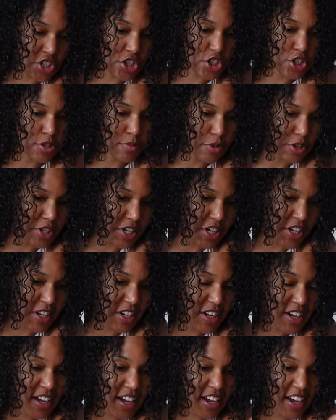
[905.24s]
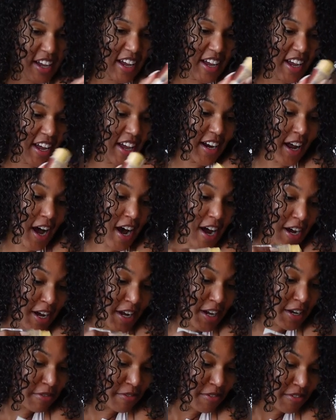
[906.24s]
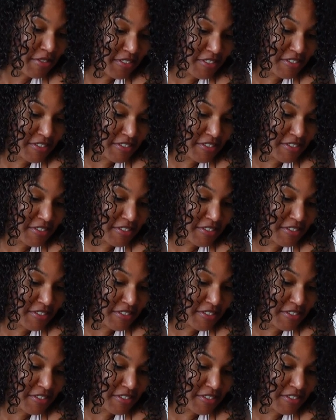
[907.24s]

shimmer in it. And I